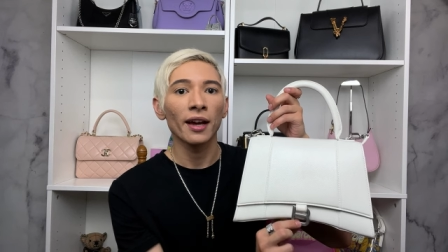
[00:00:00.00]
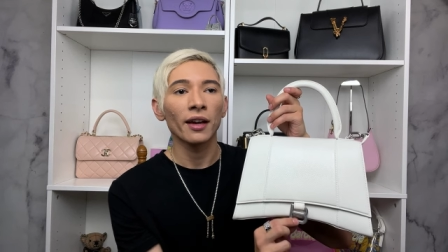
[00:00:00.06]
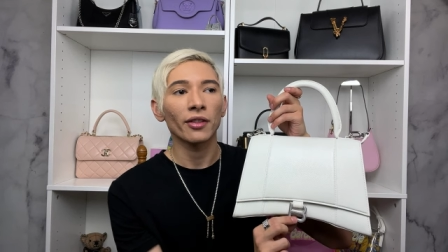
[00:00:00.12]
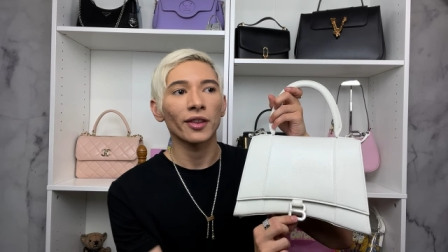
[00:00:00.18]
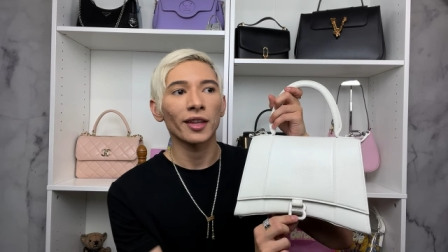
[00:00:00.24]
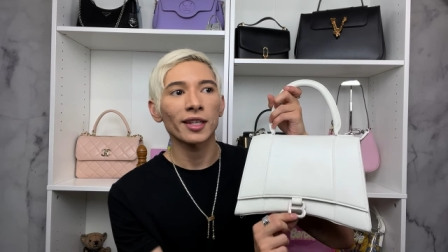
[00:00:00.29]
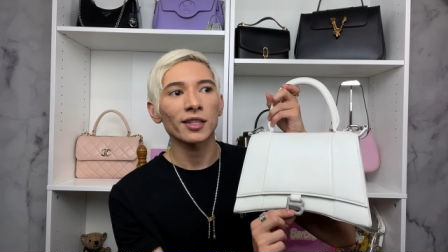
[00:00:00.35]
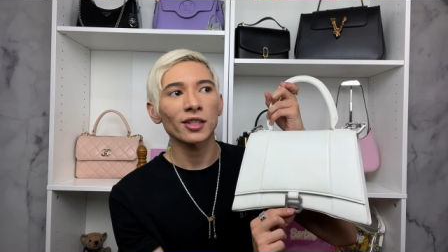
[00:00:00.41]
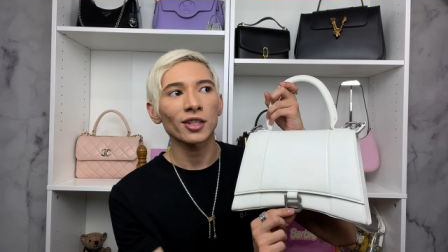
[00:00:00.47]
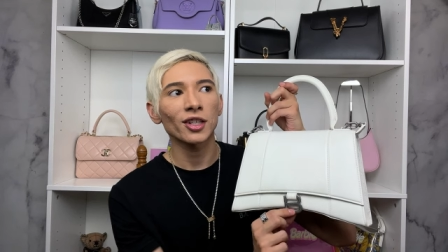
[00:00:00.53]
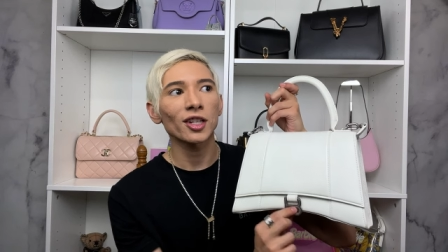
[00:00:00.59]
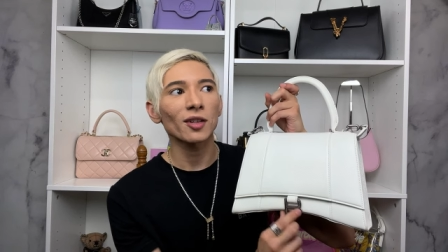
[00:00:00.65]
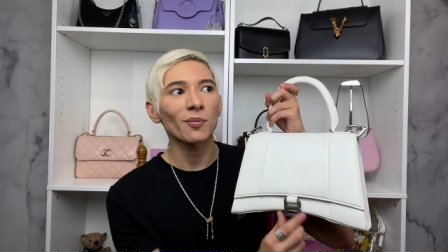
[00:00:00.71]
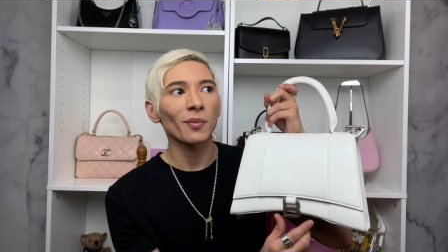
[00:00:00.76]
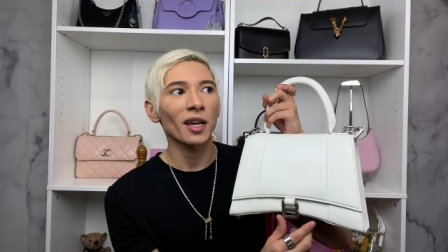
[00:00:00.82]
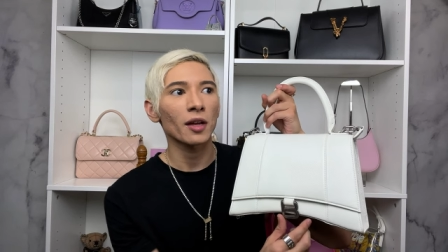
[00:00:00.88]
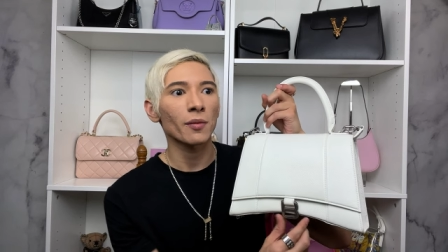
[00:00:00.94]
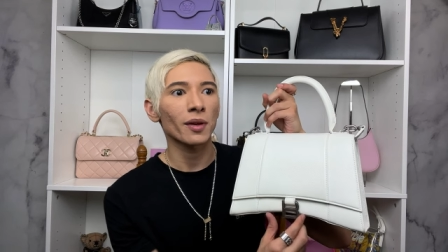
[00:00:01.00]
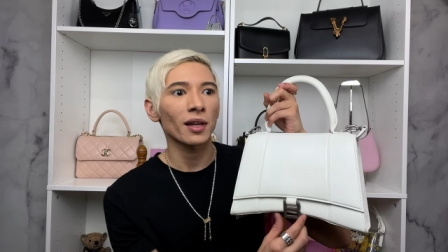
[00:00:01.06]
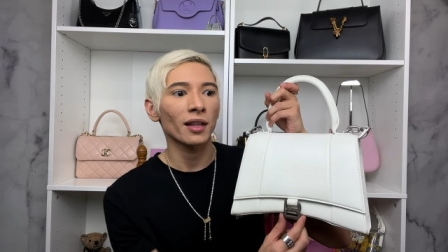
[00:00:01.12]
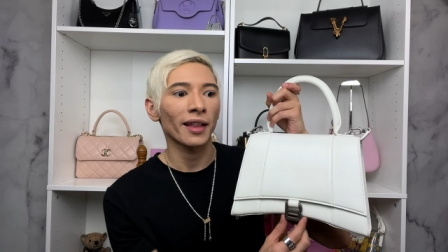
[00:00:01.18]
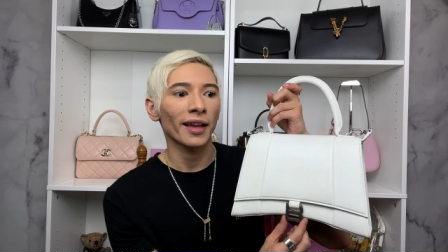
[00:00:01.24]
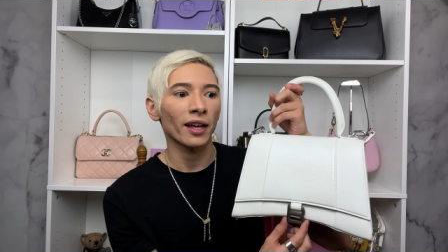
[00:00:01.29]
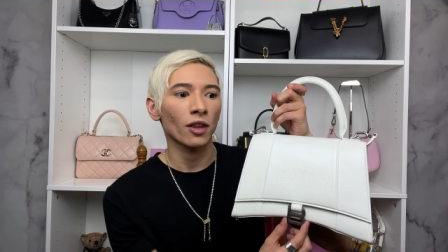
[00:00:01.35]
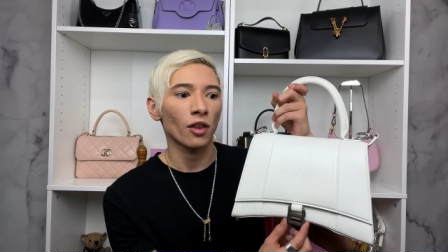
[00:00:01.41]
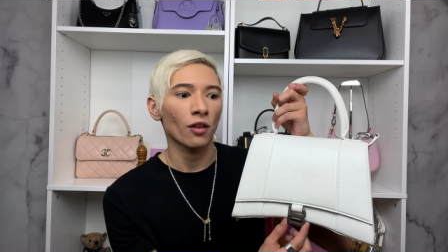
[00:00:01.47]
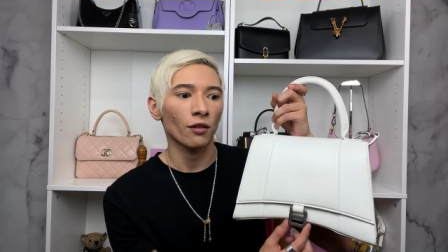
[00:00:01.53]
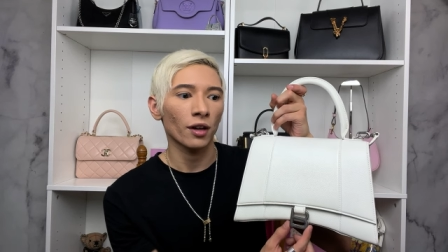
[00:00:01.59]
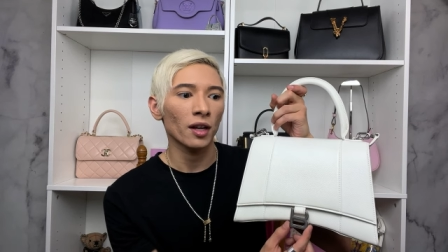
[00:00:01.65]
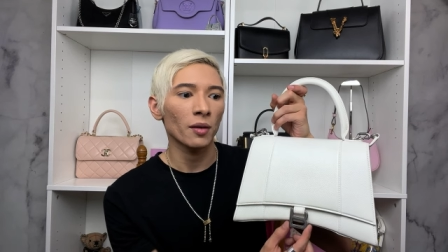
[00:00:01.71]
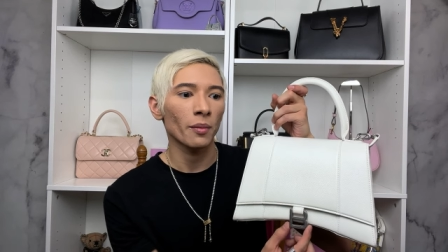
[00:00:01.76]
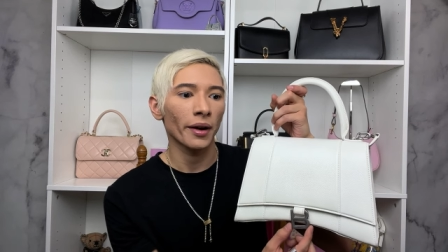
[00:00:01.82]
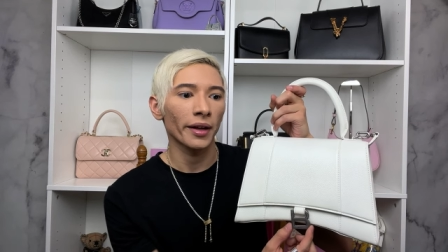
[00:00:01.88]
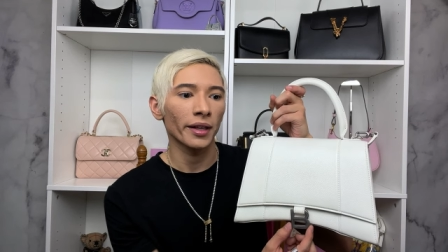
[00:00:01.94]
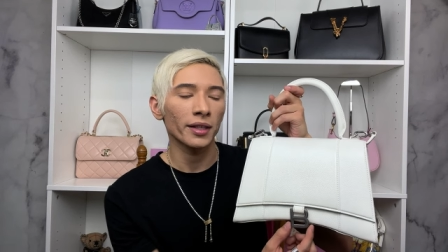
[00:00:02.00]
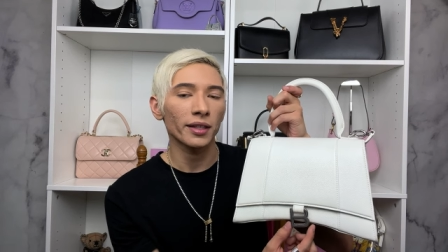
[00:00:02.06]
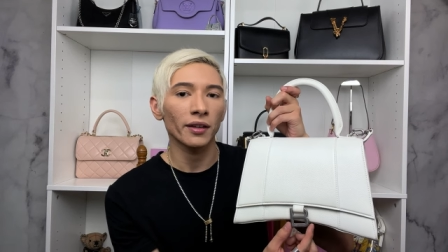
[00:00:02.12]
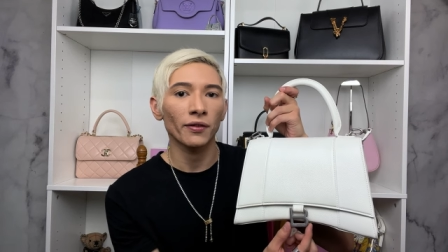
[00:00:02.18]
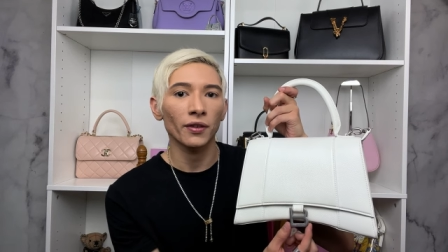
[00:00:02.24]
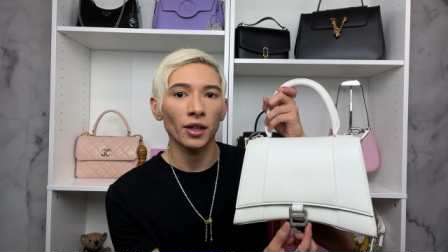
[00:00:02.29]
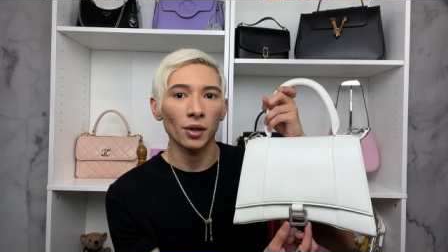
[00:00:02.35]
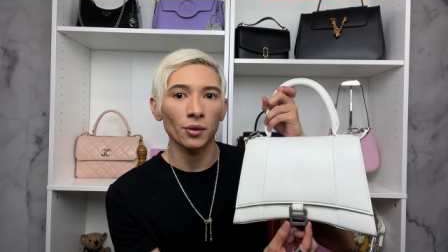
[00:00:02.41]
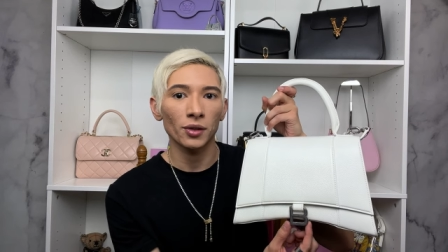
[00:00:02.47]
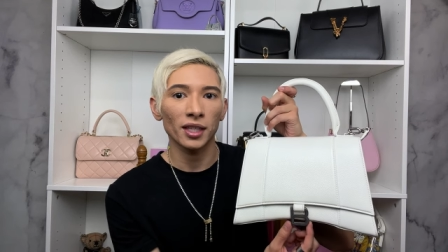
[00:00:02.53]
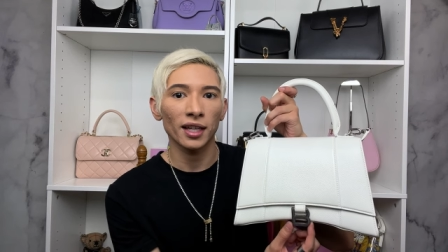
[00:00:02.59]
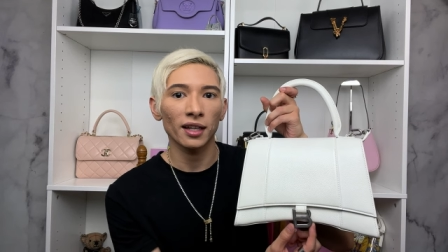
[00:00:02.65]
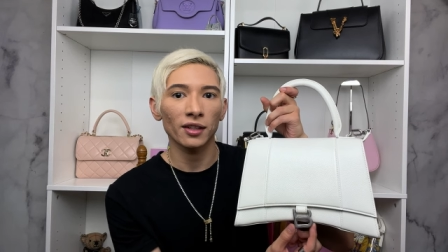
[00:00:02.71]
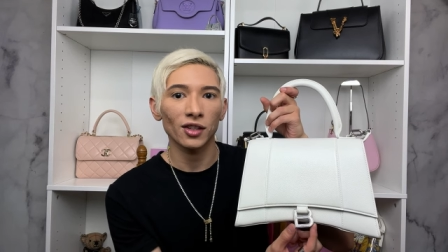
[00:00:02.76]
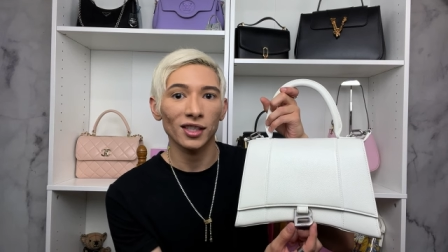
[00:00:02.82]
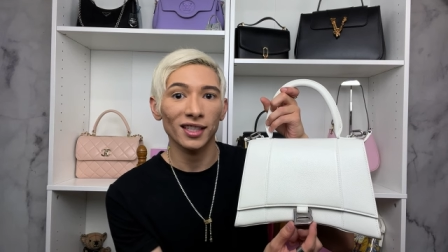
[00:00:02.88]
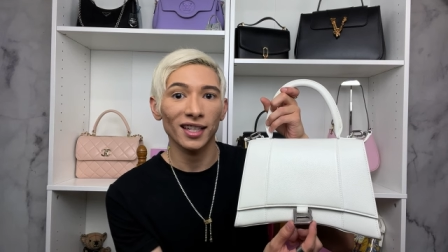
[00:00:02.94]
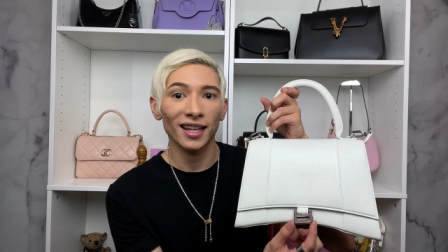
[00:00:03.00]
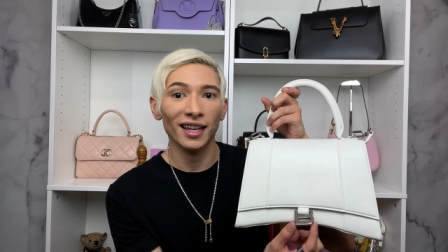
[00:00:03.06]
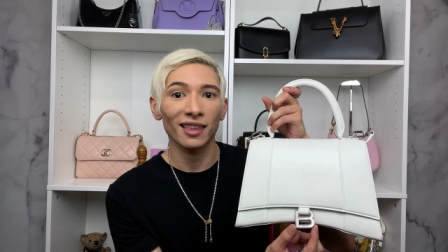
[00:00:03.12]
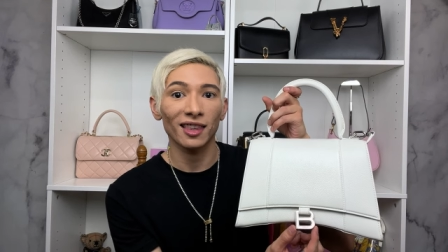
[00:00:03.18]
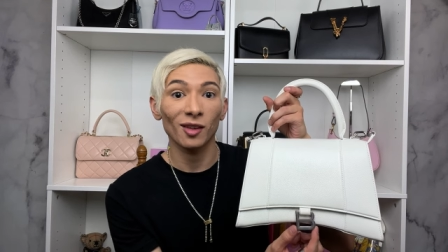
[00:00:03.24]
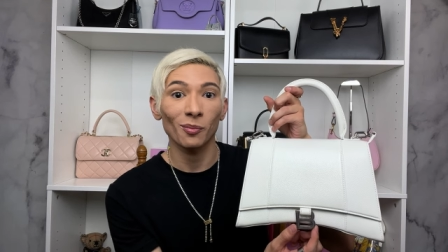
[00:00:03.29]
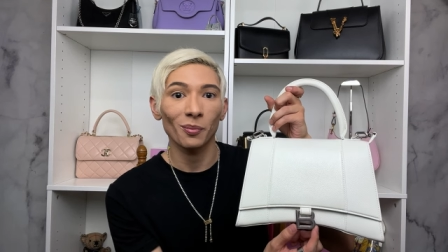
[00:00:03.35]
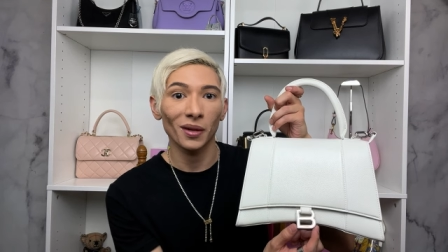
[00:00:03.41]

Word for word: This took maybe like three months of using just to get the